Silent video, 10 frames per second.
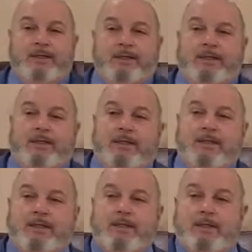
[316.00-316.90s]

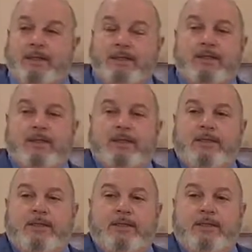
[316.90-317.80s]

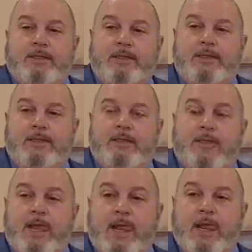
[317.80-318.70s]

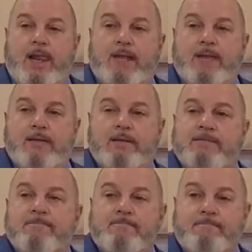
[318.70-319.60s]

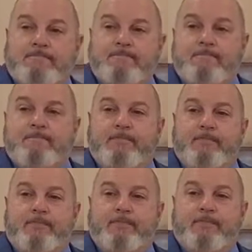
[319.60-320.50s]

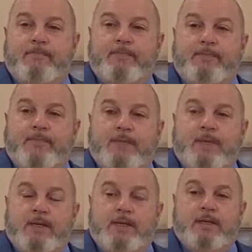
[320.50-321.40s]
(no one is talking)